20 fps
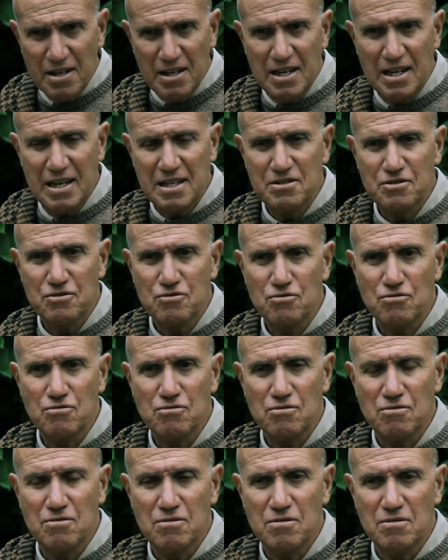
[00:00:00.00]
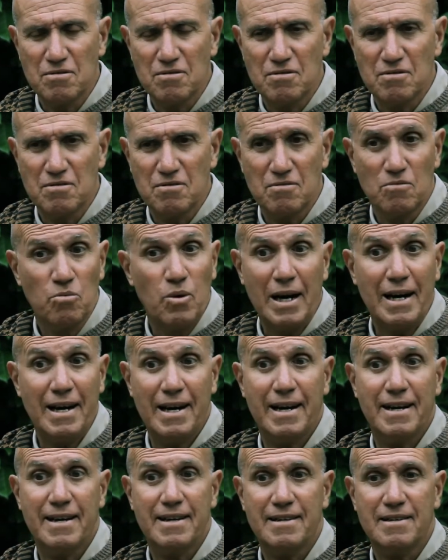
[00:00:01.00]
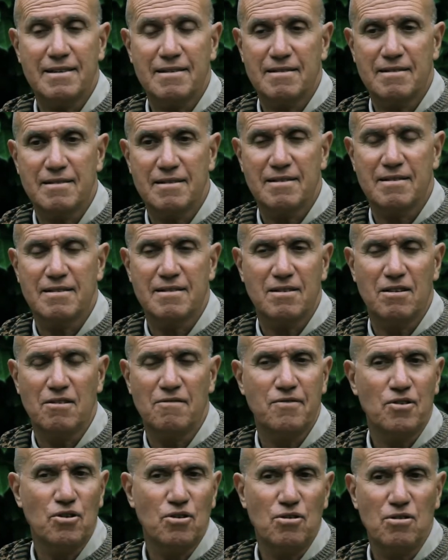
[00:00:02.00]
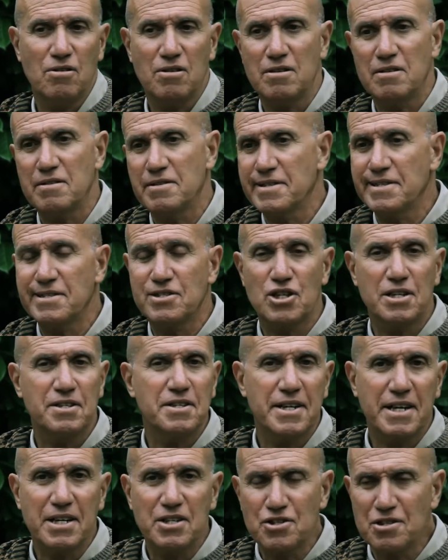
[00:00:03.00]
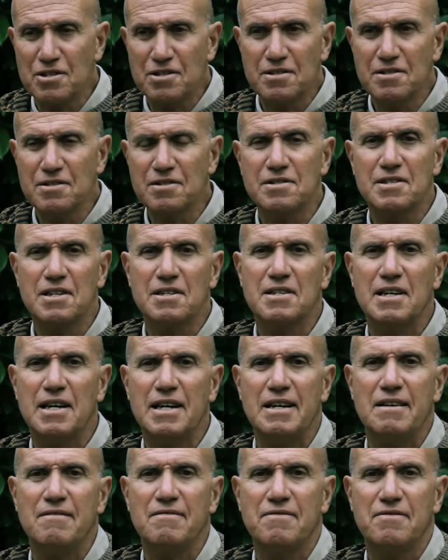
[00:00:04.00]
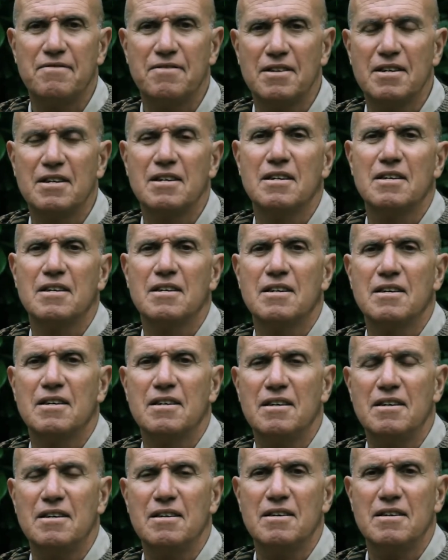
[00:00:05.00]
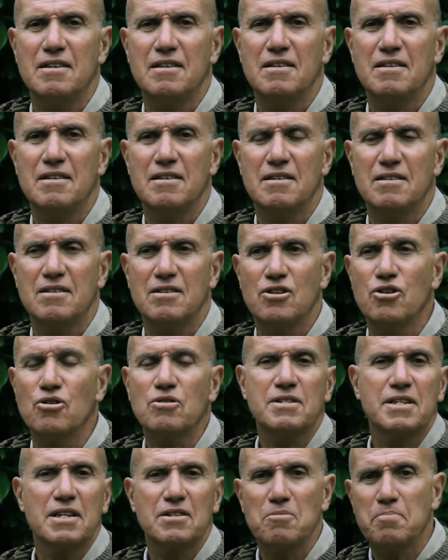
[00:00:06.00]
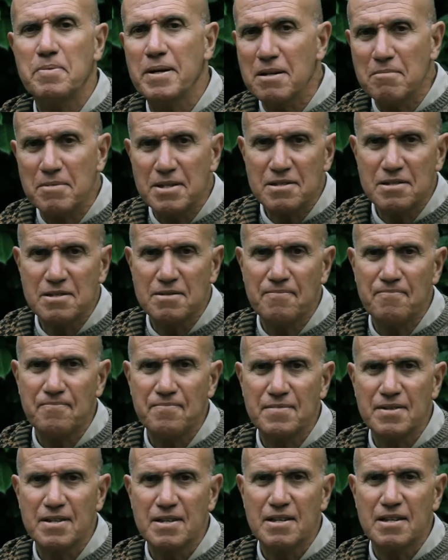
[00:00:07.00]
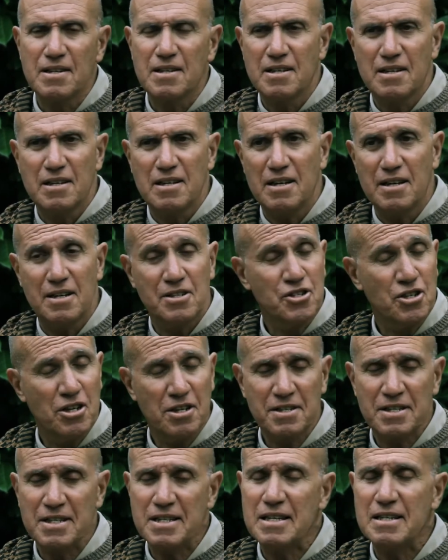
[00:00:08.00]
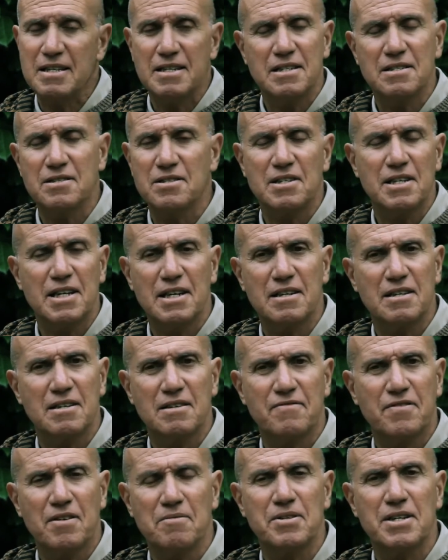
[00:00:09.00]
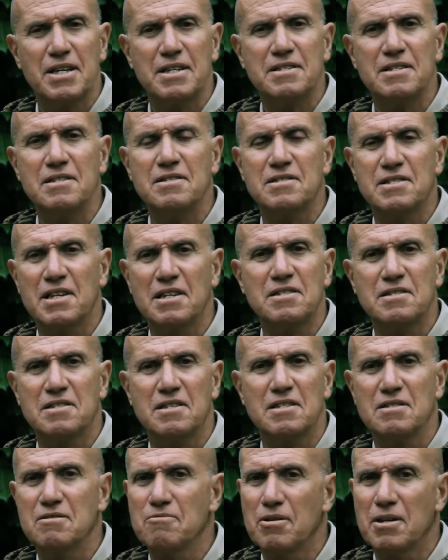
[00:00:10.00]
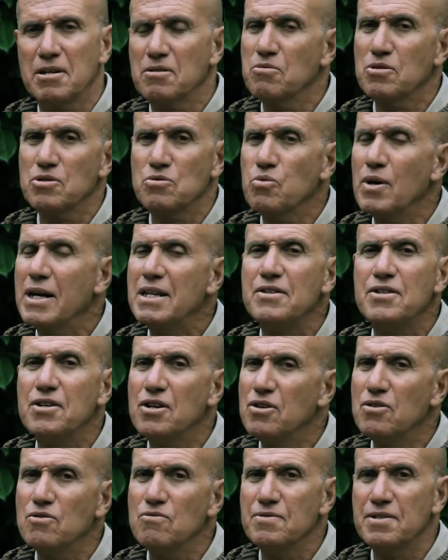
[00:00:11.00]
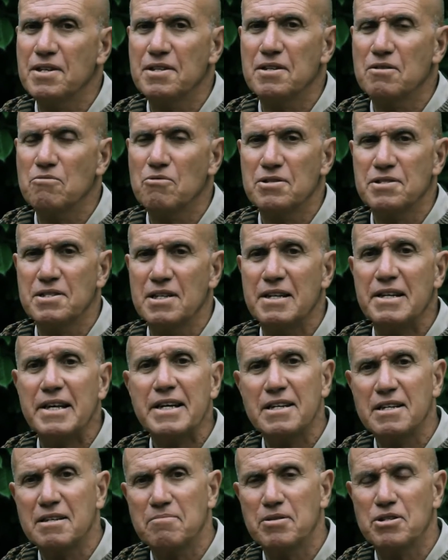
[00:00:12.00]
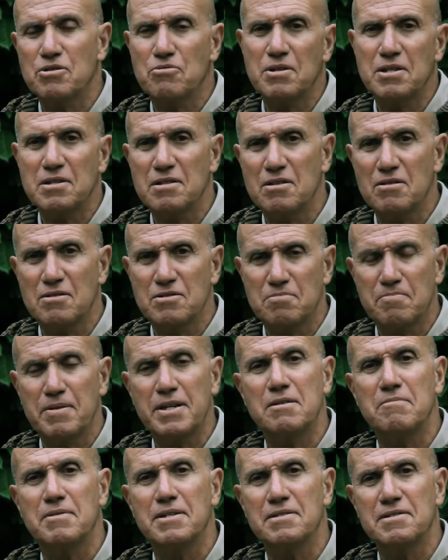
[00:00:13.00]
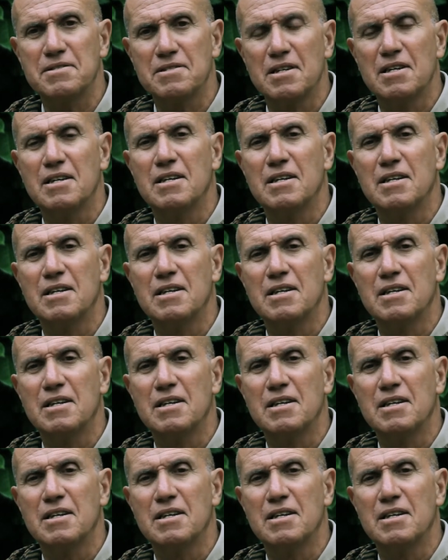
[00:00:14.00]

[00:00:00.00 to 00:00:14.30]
as to why, of all the generations that have uh, looked at the pyramids, uh, certainly in the from the 1960s, where it was well known that there was a link between those pyramids